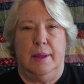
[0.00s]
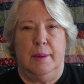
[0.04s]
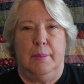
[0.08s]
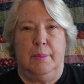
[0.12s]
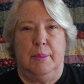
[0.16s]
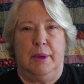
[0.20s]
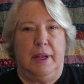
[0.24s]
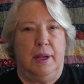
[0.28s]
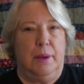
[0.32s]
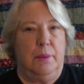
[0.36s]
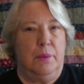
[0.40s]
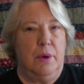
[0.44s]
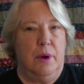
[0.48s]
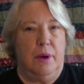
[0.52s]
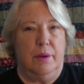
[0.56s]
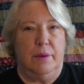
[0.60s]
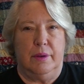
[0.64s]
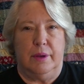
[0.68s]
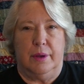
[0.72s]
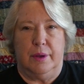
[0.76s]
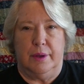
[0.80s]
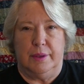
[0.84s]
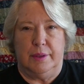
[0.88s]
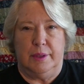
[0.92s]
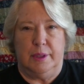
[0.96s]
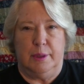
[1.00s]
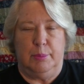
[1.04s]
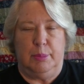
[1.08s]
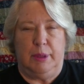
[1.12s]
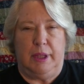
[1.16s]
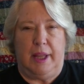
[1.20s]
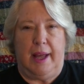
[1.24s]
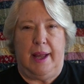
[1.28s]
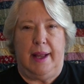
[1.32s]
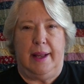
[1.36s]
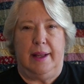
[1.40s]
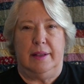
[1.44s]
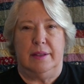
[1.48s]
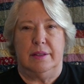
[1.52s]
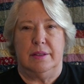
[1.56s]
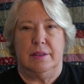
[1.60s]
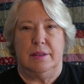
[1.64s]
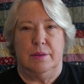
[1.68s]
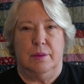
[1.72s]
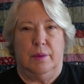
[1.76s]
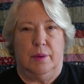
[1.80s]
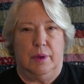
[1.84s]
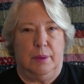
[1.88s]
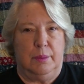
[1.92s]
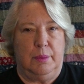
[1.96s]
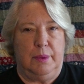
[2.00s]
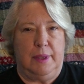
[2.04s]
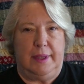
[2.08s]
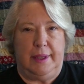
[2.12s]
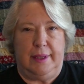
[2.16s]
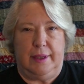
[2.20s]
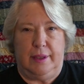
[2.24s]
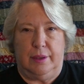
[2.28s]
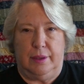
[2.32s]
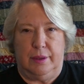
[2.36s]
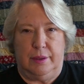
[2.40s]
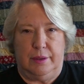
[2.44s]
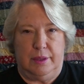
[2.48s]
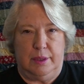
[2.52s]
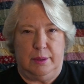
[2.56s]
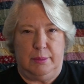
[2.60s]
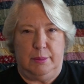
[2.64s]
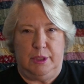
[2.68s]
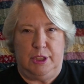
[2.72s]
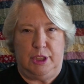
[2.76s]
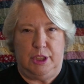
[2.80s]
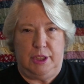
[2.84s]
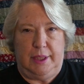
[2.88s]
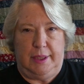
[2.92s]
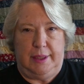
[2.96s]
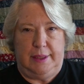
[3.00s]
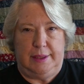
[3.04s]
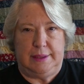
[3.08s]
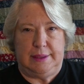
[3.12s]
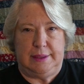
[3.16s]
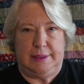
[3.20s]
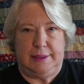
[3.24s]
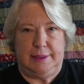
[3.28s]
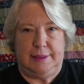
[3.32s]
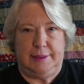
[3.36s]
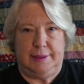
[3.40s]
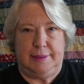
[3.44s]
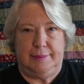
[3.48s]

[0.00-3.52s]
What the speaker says: But it won't hurt the blades, nor will it hurt the machines.